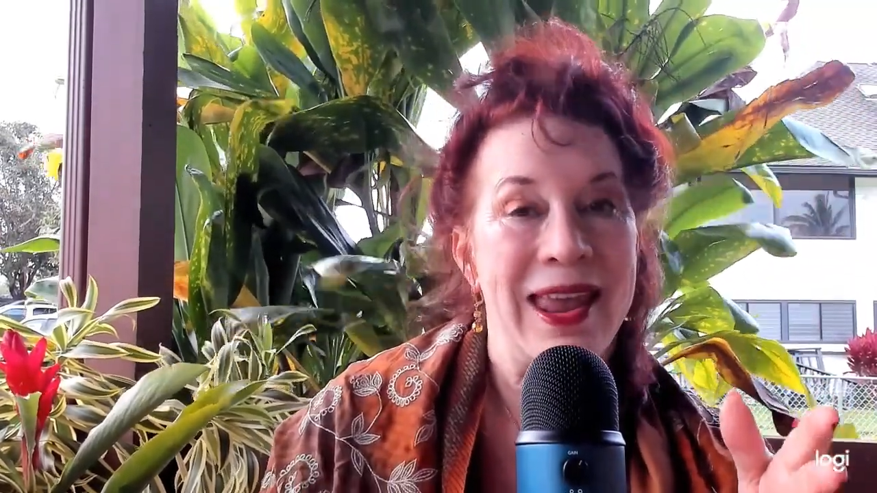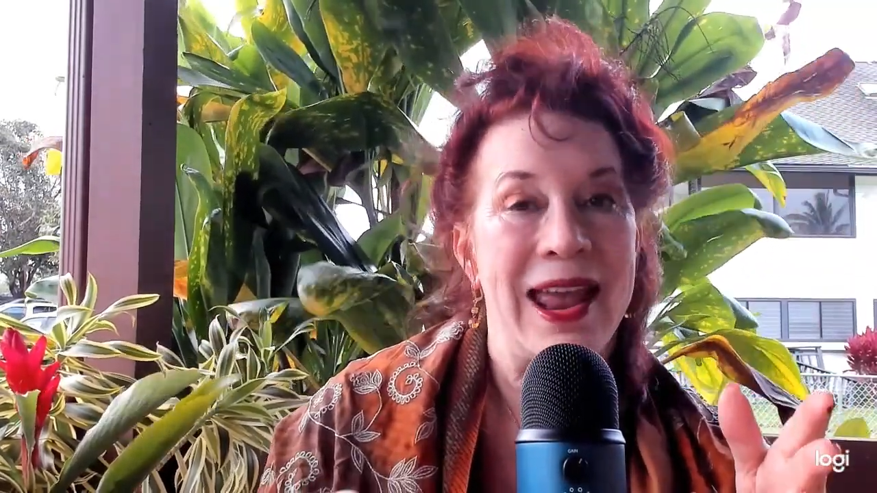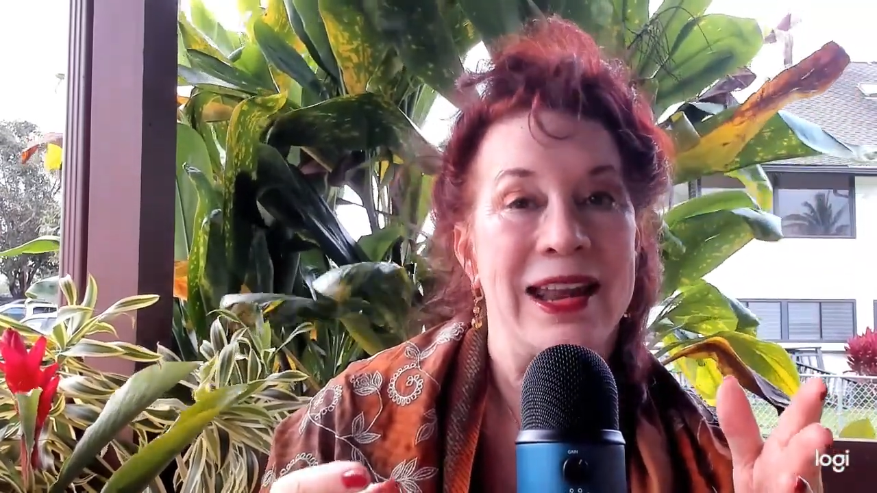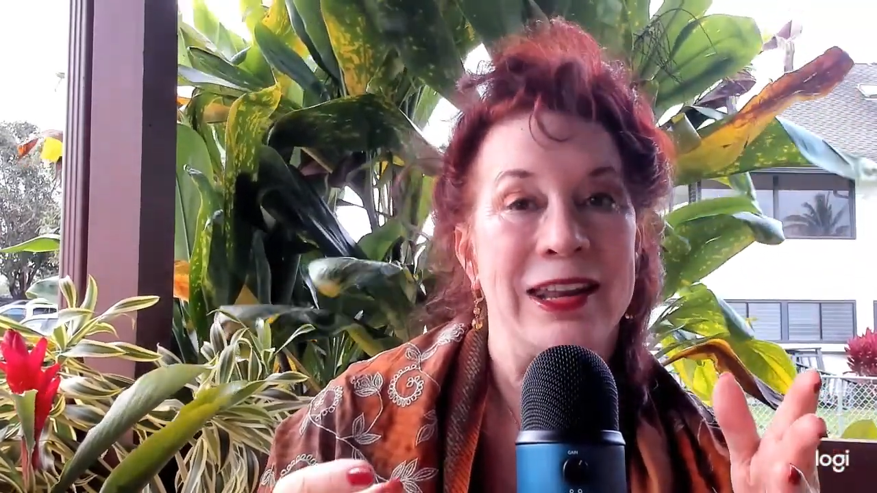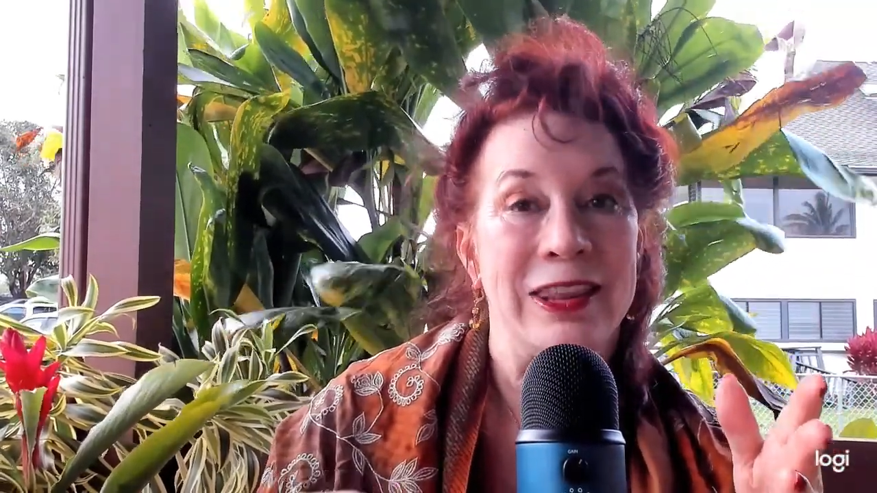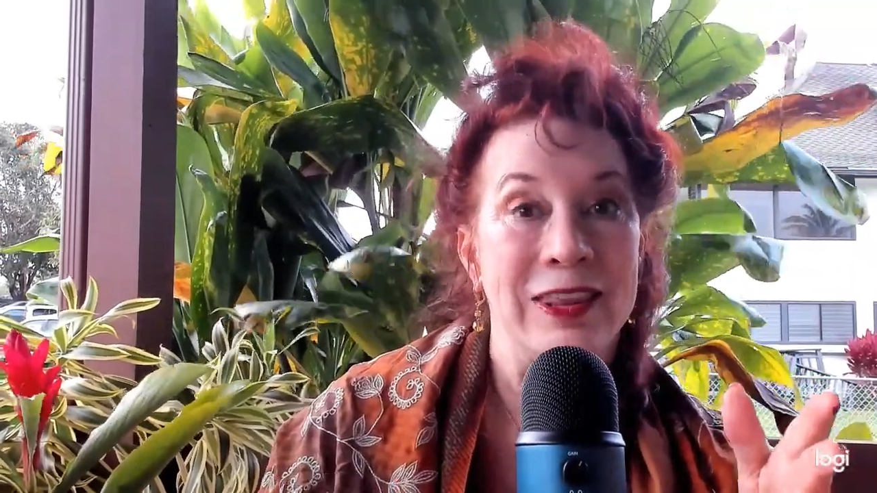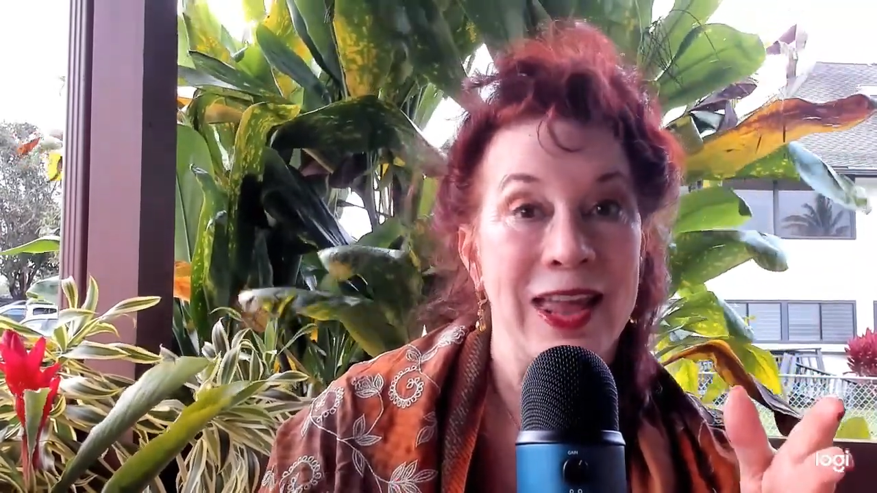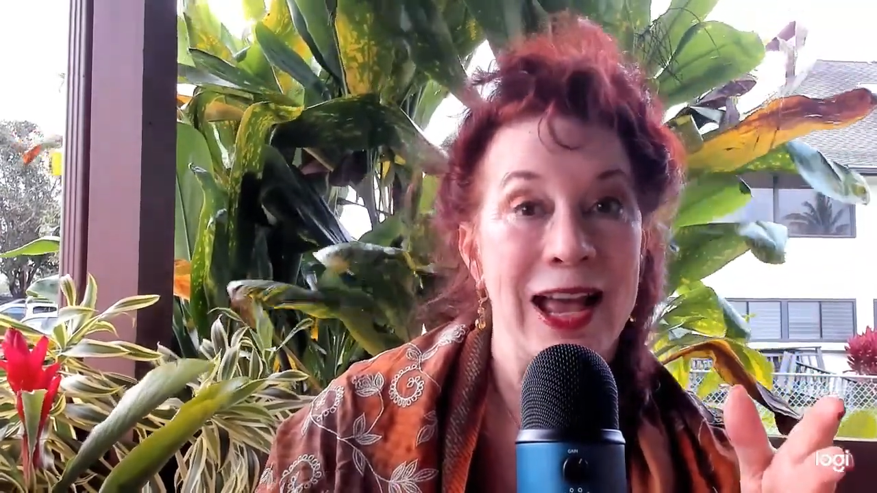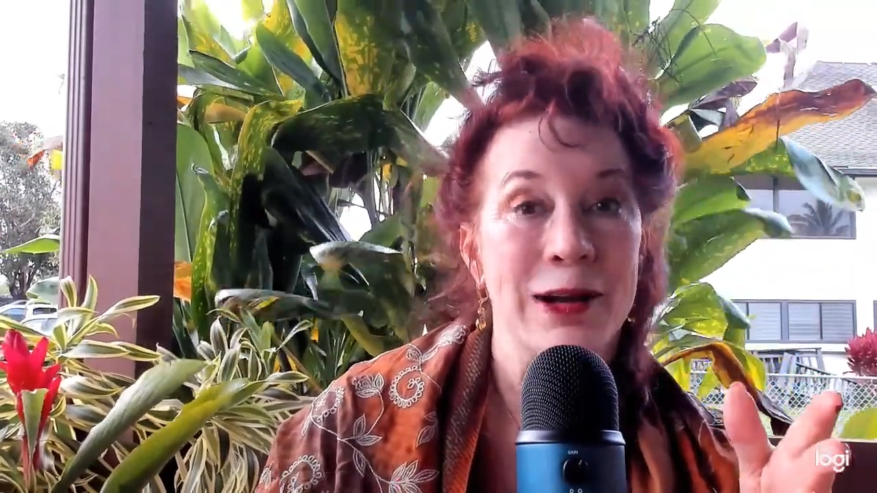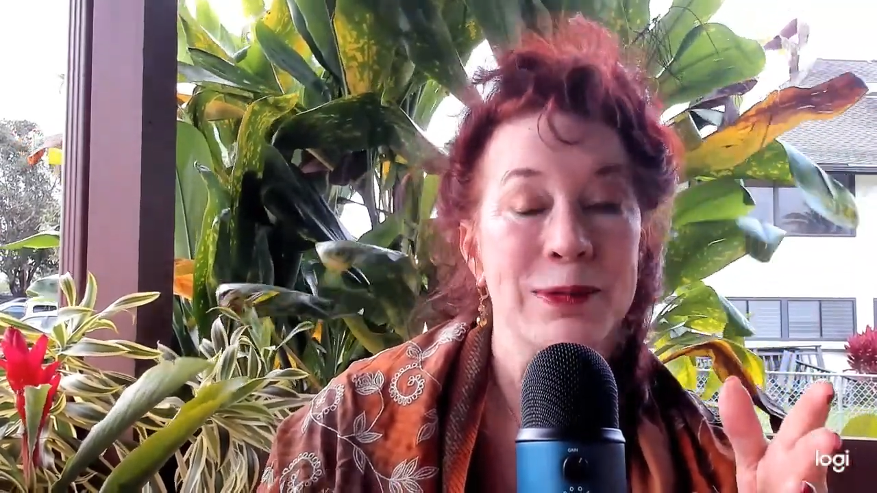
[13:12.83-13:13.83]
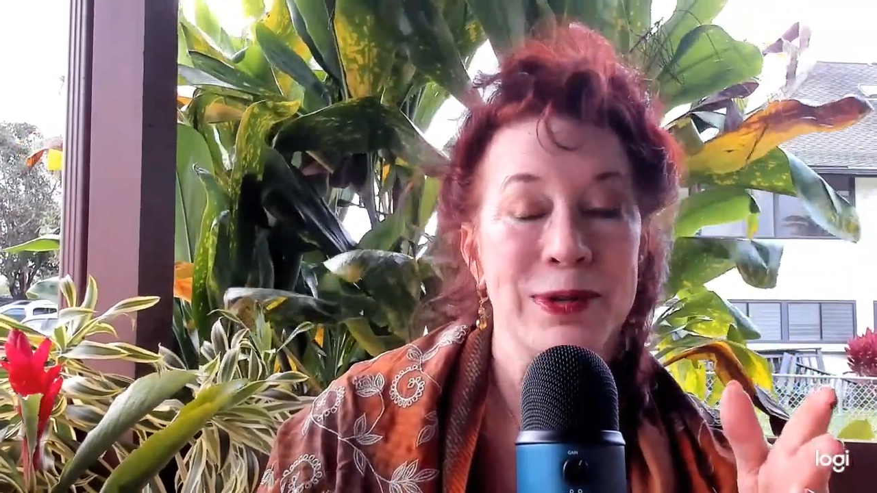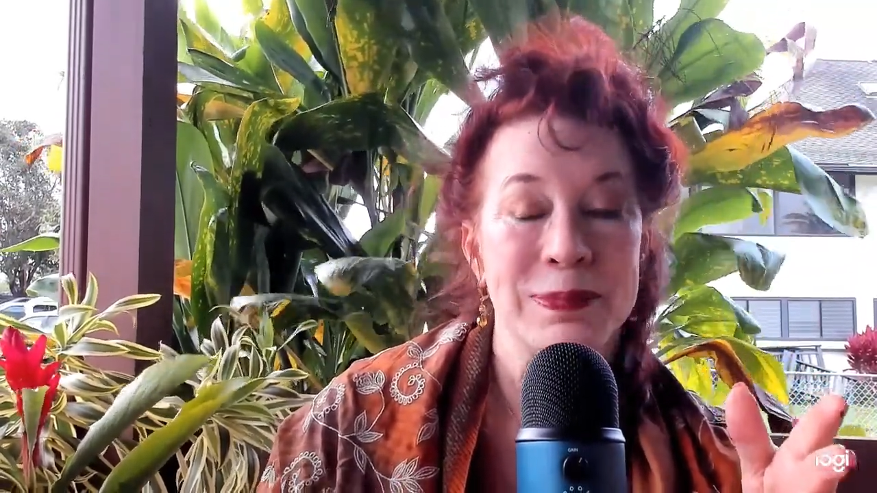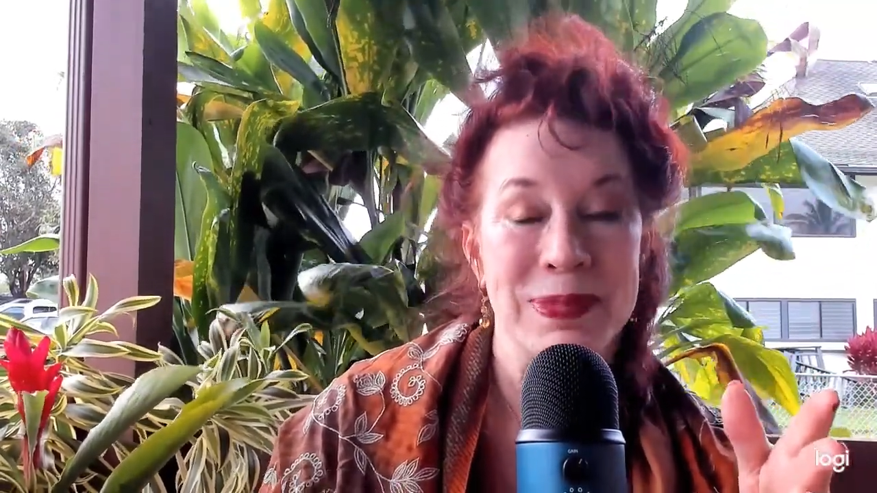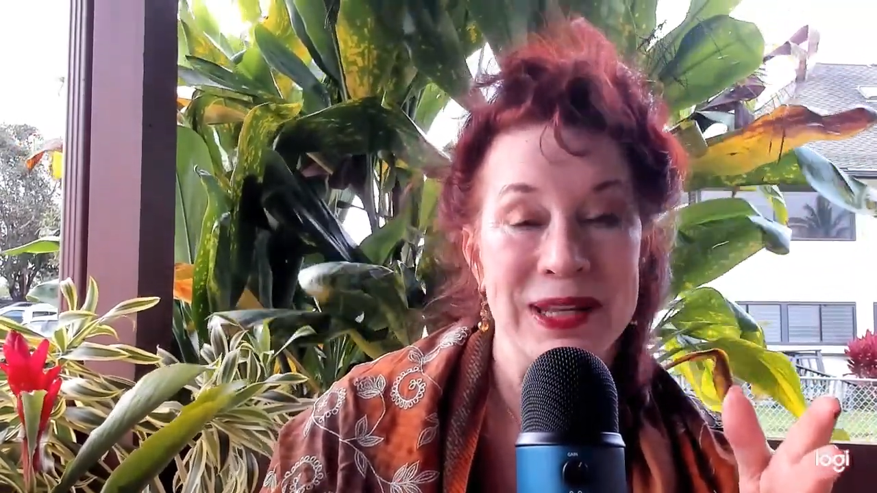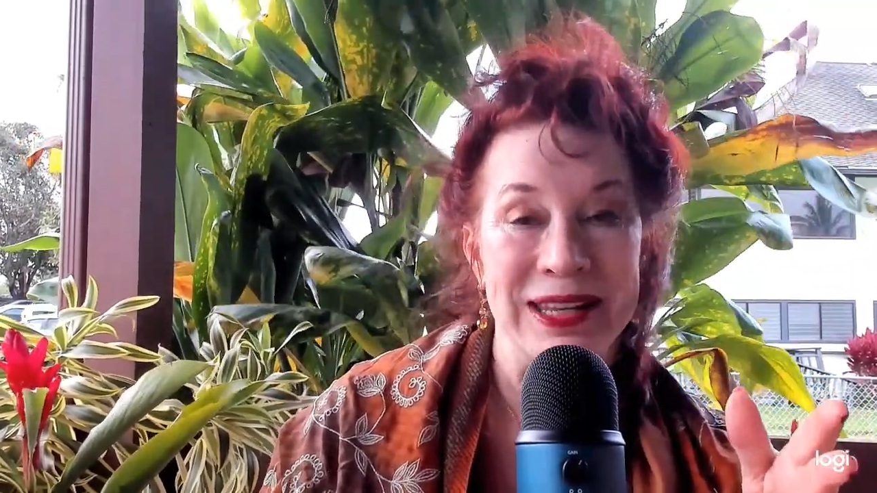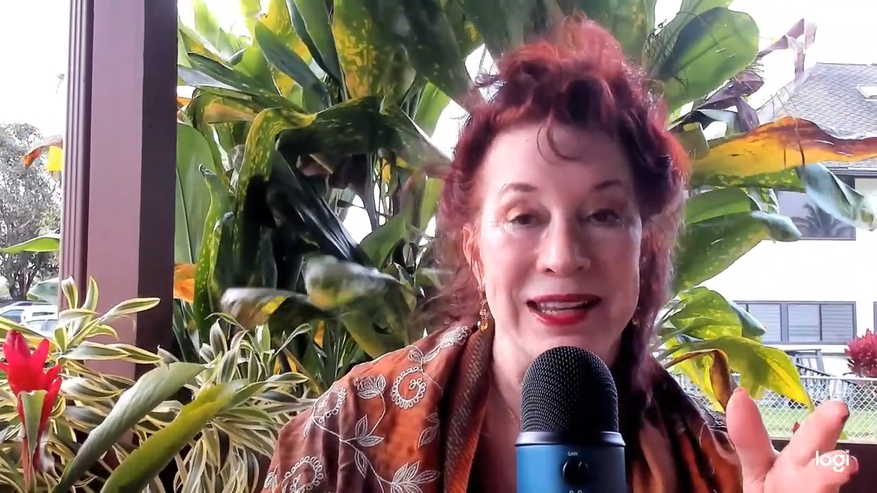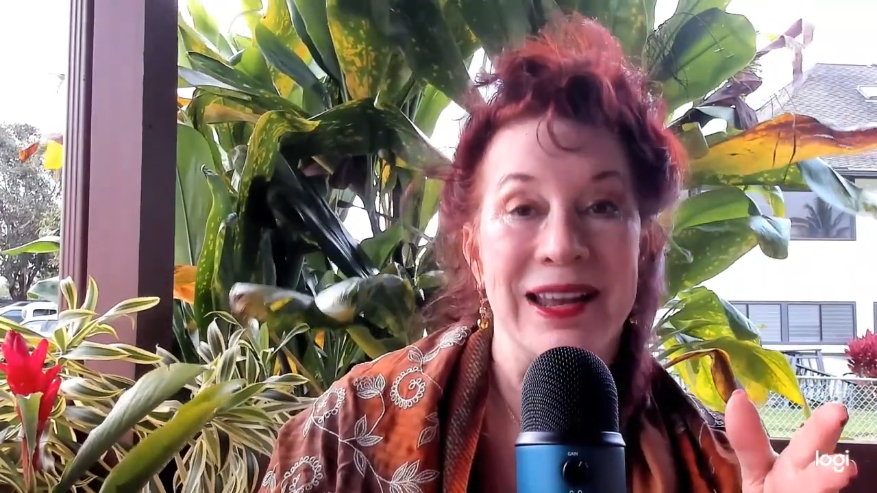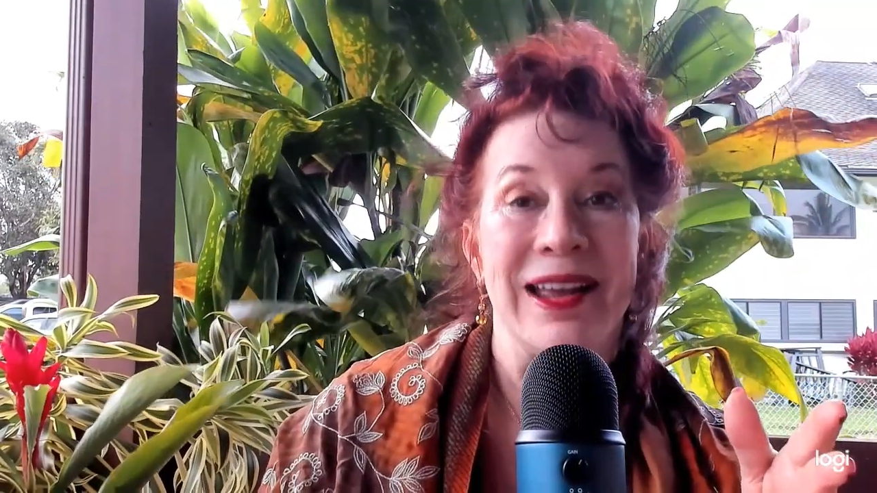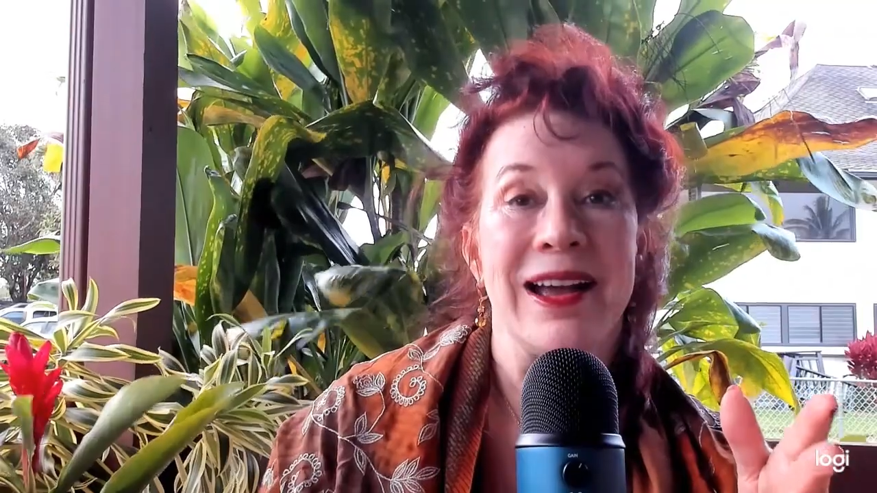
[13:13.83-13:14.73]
and that would be